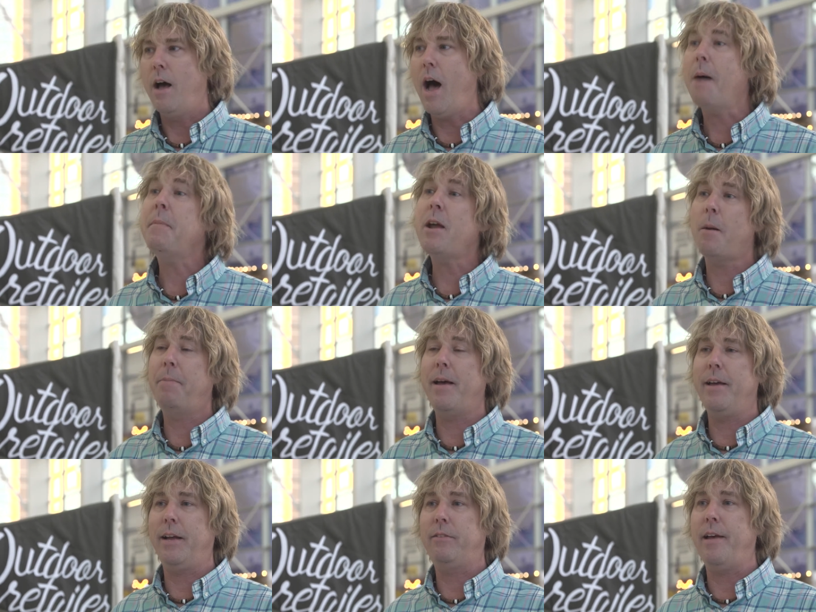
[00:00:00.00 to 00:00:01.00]
I'm here
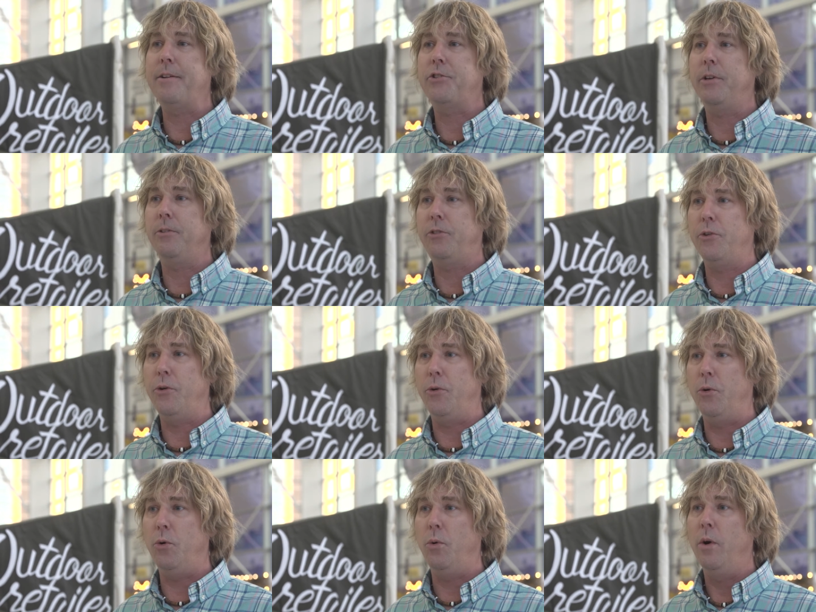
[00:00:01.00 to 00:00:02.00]
paying attention
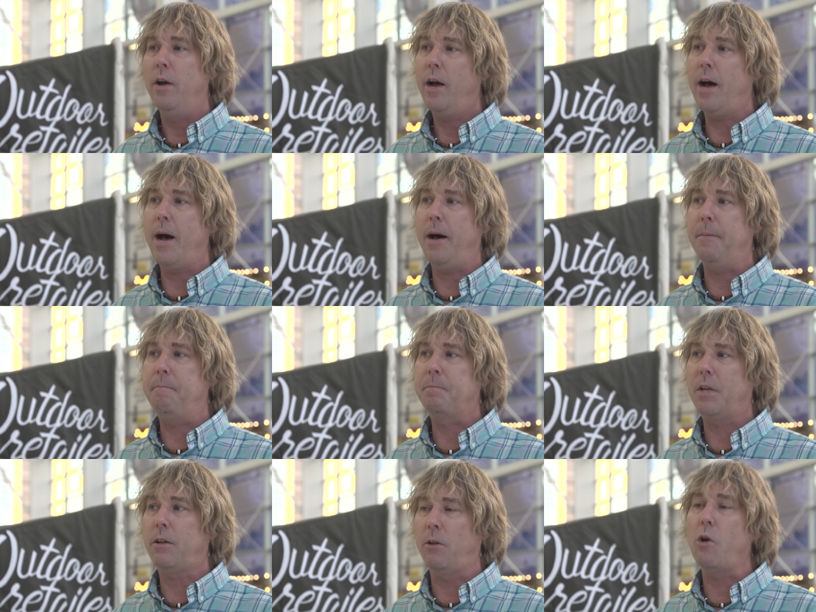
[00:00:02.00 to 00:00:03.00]
to uh,
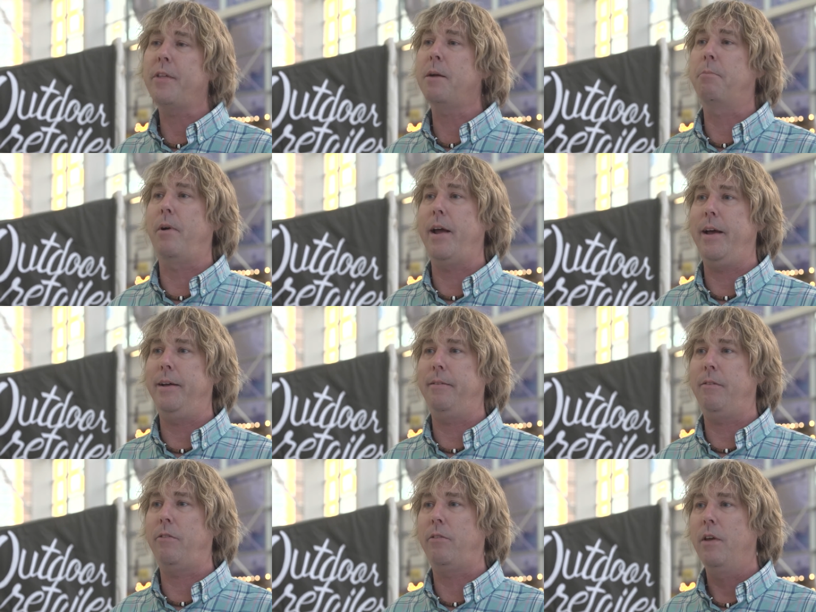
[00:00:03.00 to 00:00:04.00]
clothing
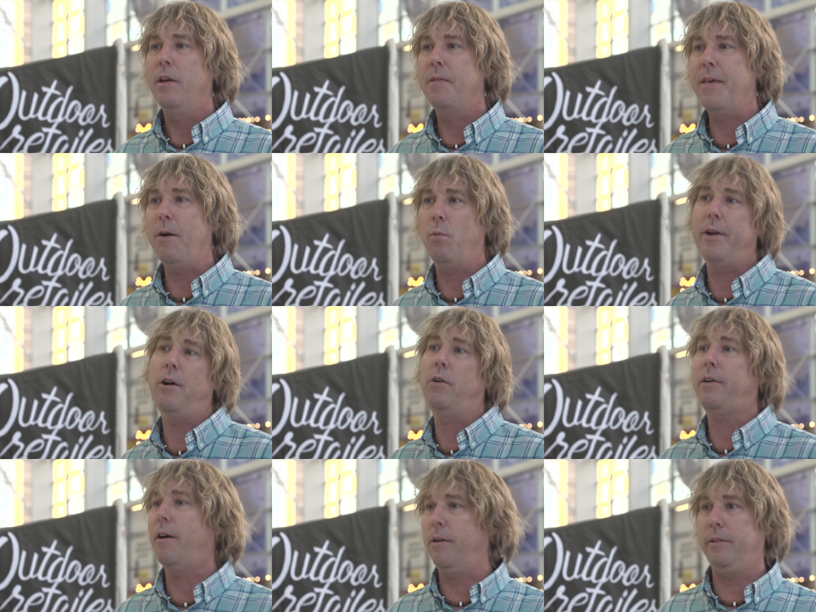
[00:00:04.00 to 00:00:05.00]
brands that we
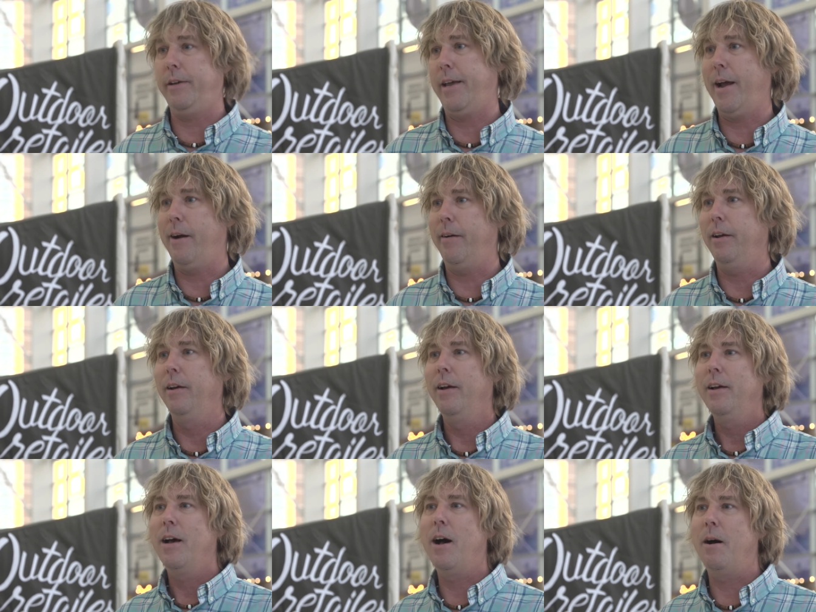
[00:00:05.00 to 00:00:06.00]
don't currently carry.
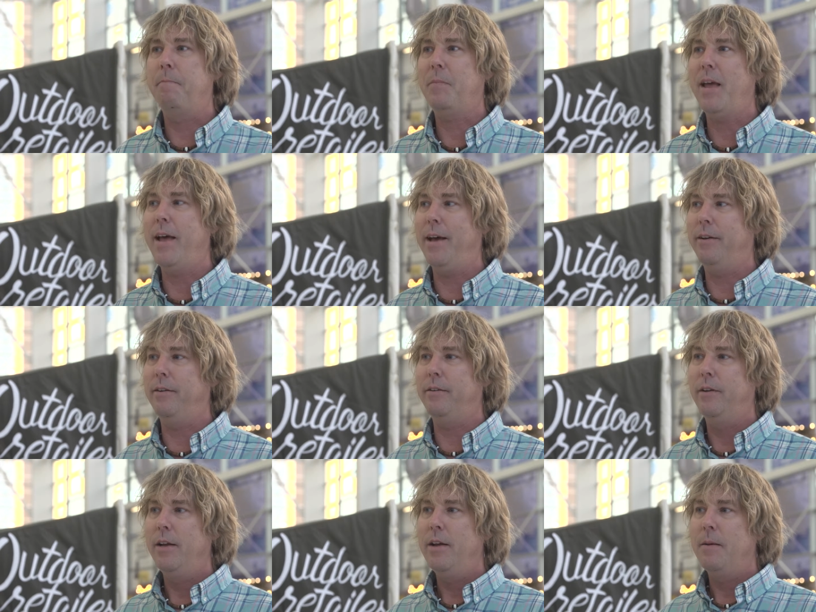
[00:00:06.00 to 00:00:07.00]
Um, and
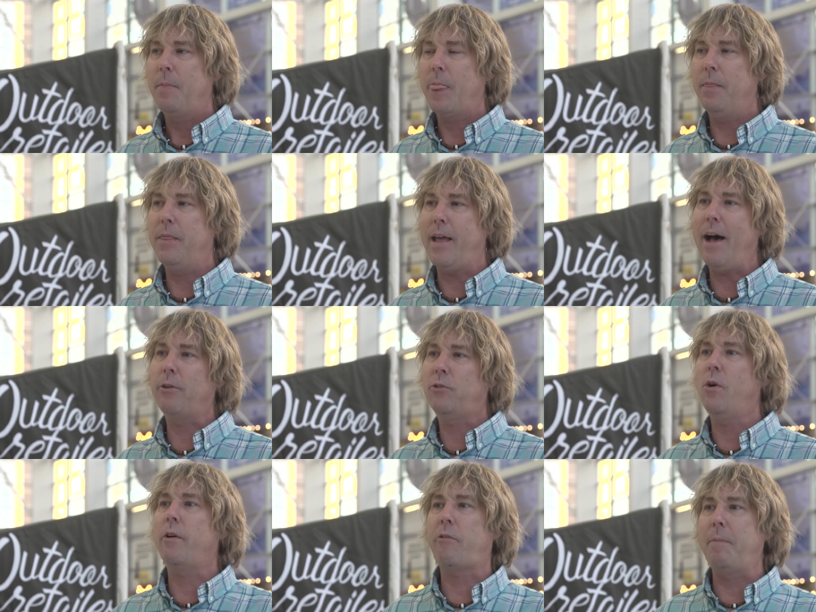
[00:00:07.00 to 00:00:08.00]
the
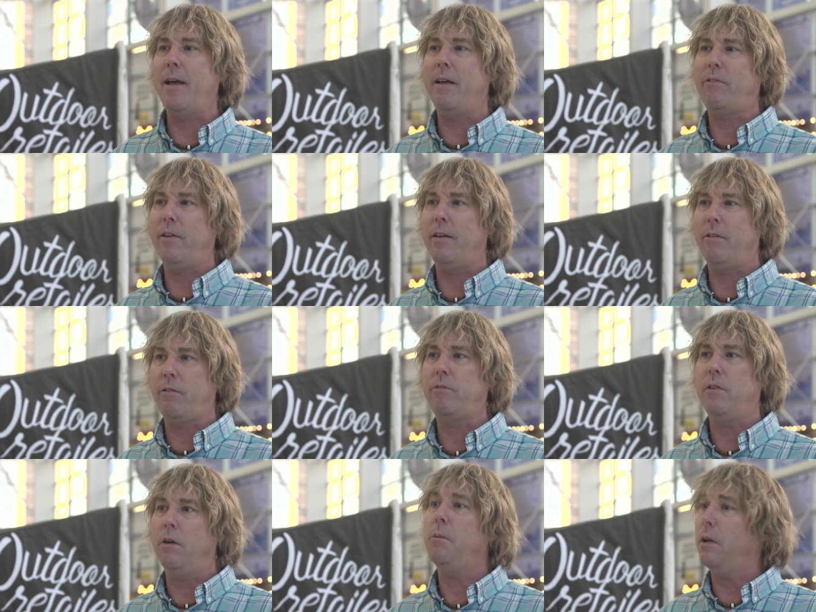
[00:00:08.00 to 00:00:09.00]
outdoor space is
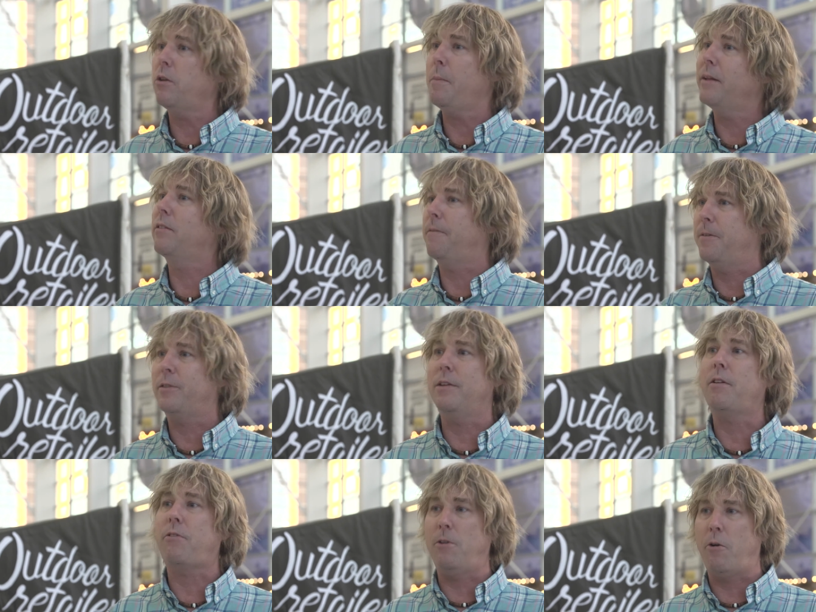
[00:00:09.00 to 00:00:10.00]
you know a little bit different
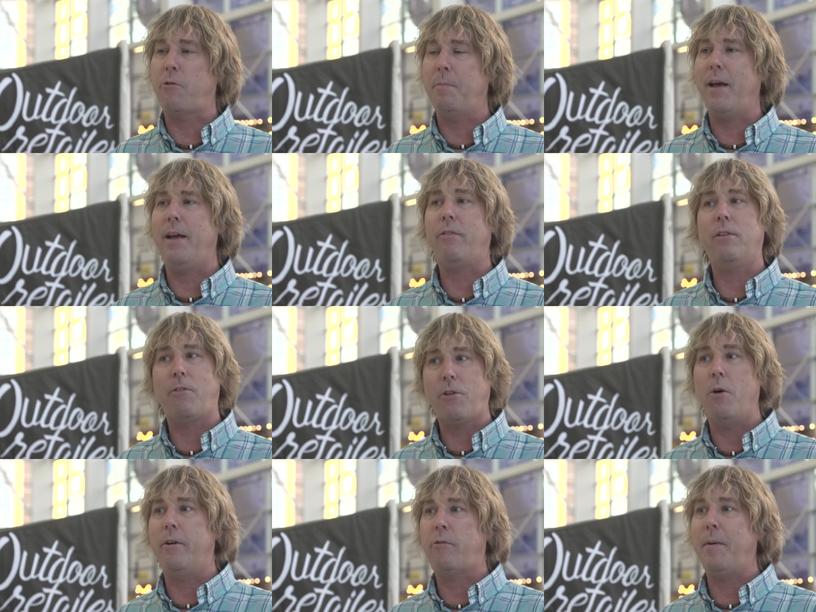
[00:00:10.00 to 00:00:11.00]
than the snow space, and
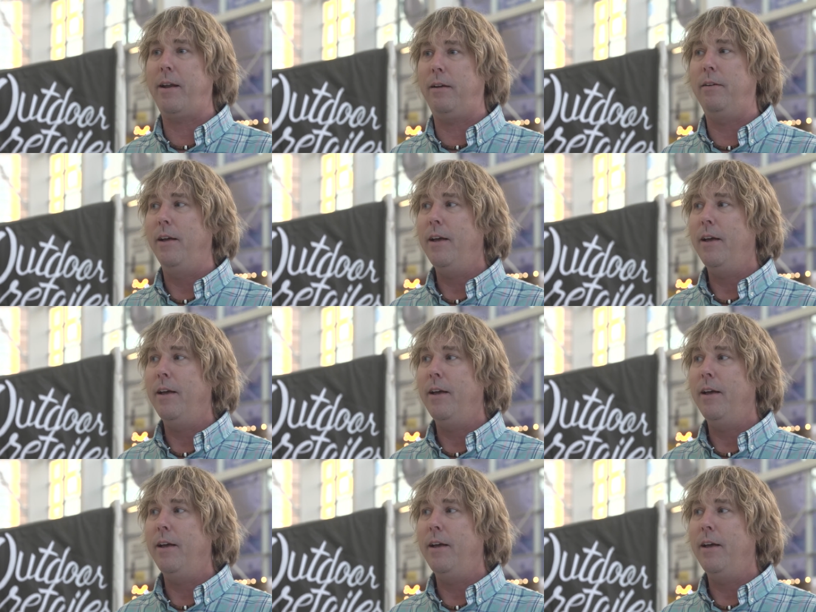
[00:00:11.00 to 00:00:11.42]
so it's been